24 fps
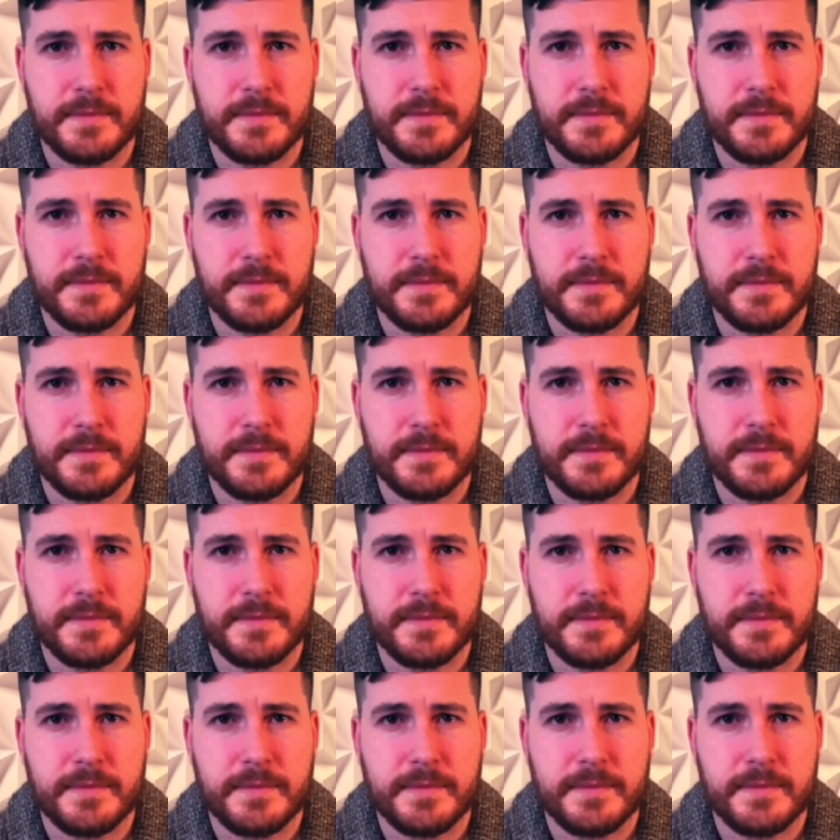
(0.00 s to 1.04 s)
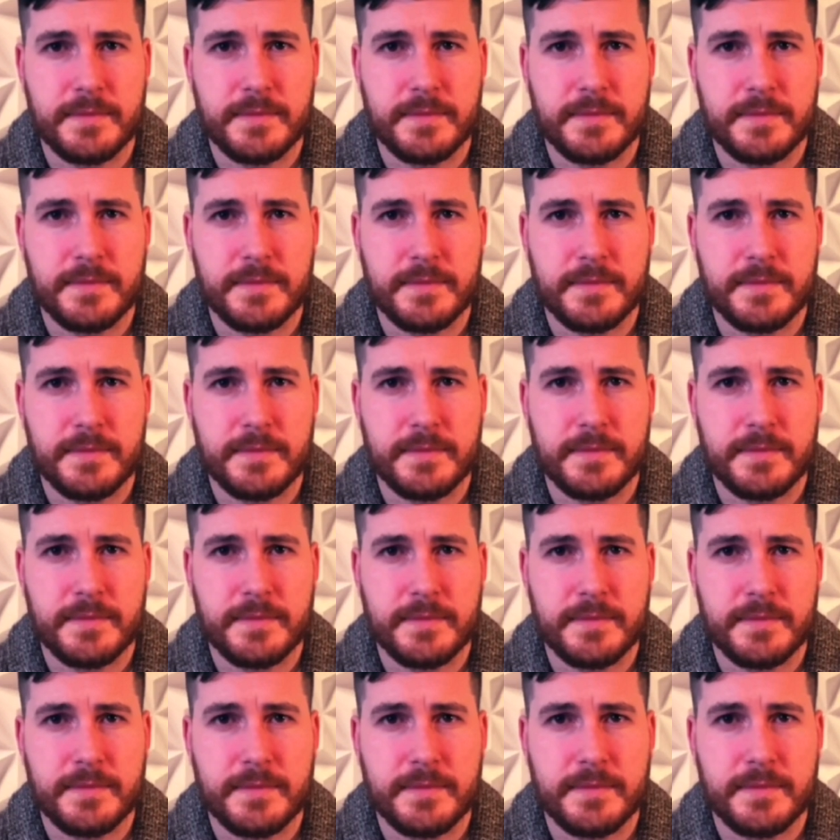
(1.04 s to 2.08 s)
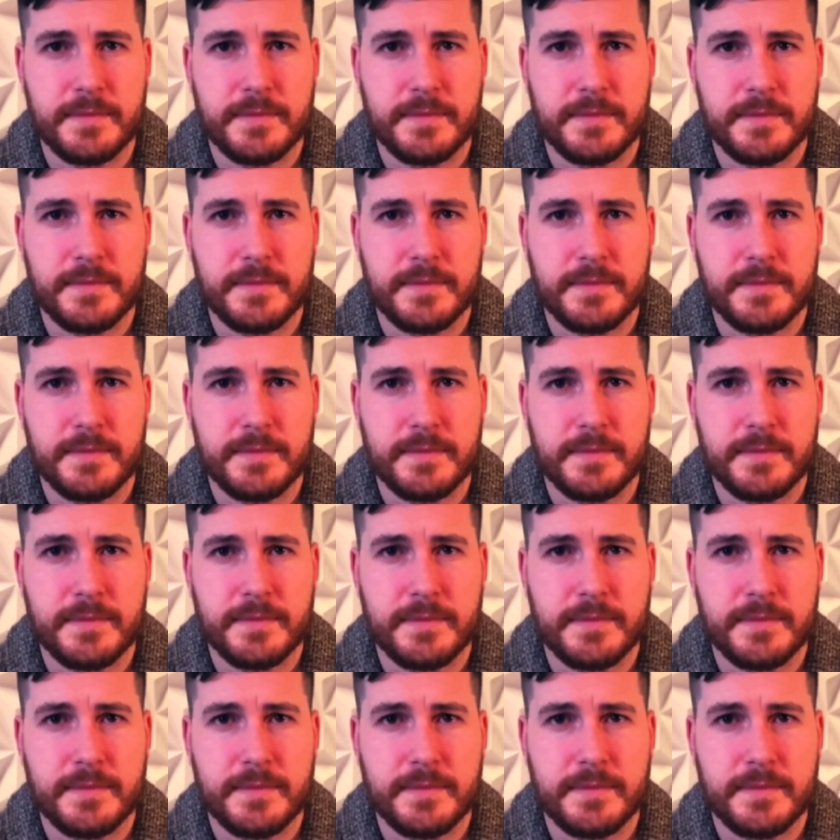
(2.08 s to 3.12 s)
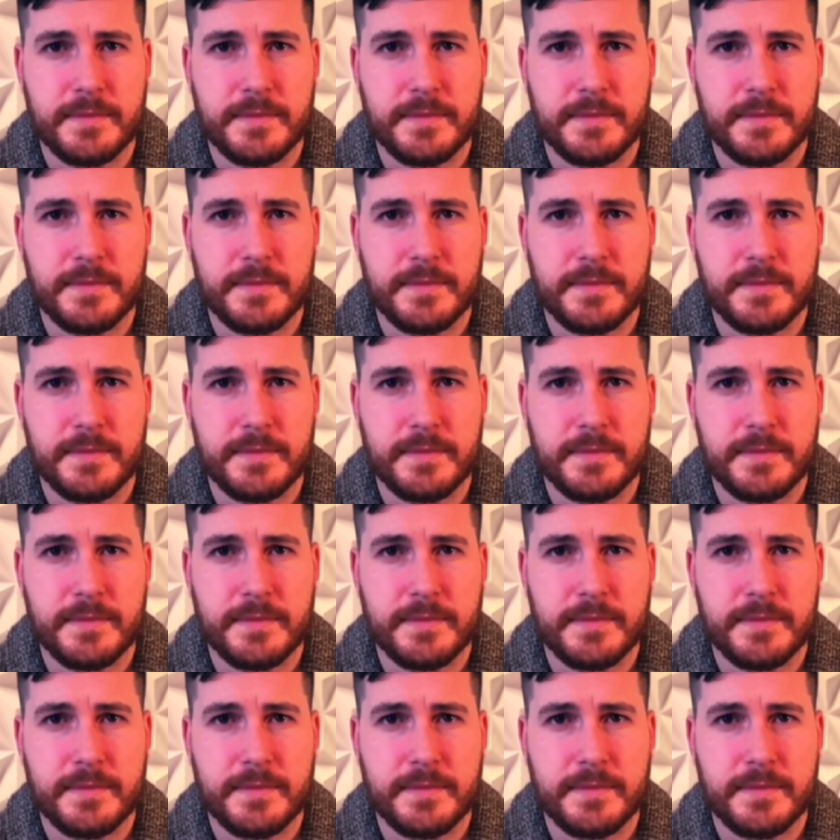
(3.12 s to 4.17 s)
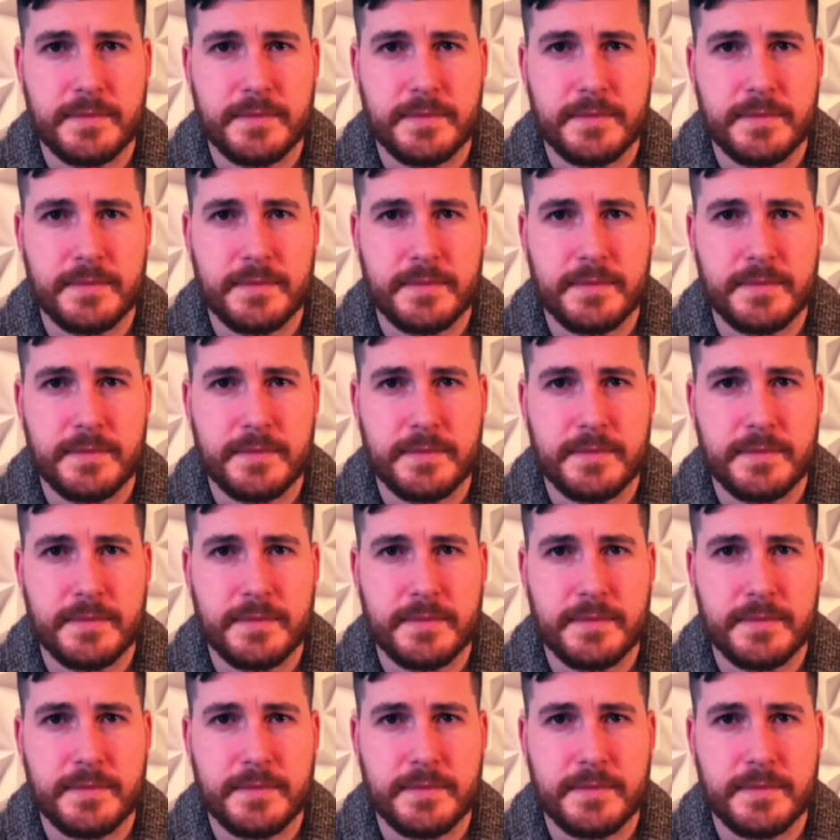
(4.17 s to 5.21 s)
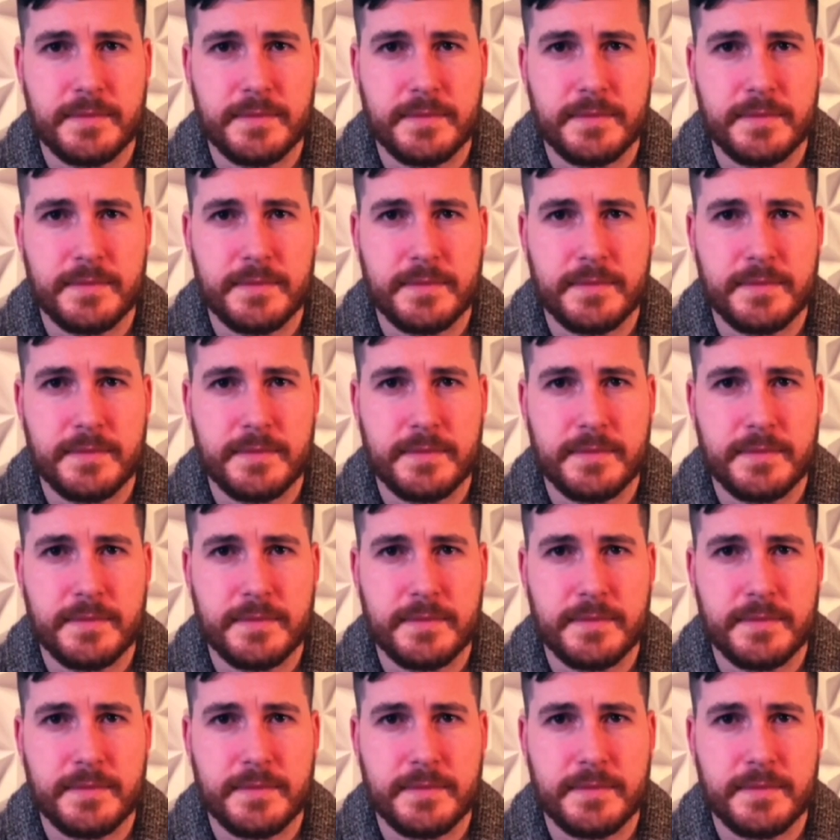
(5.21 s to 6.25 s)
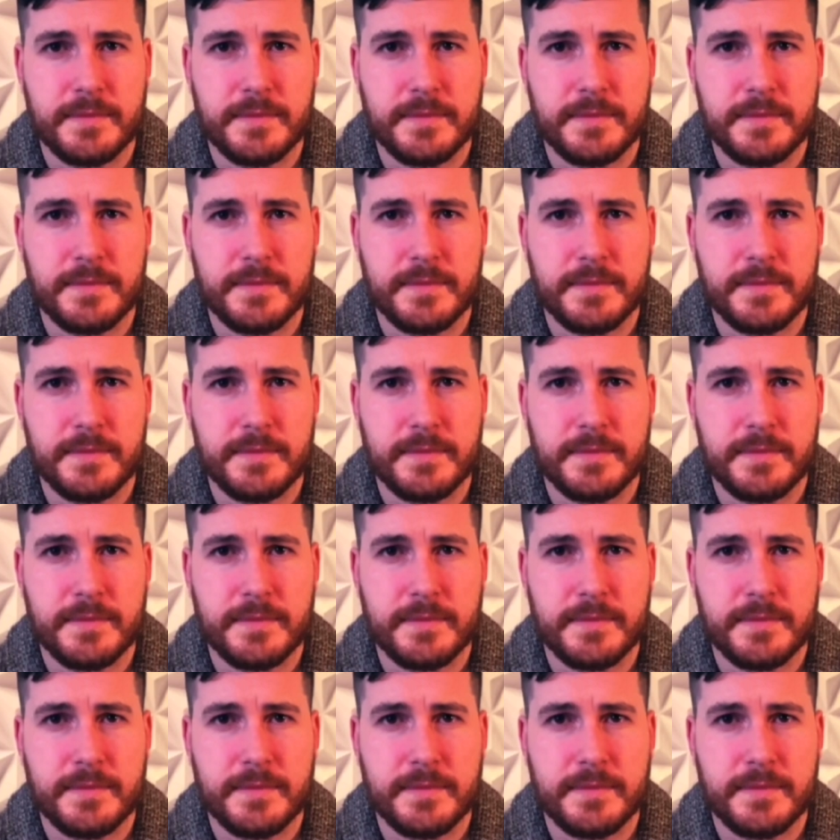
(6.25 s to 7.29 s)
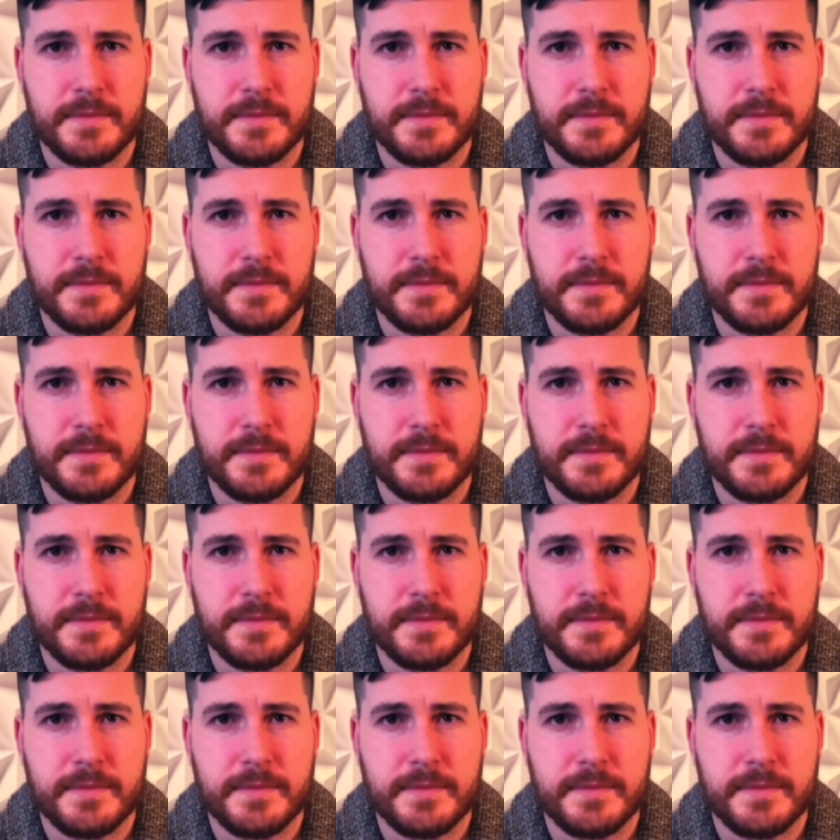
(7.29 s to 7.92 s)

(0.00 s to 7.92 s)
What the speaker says: This is a still picture; no speech is visible.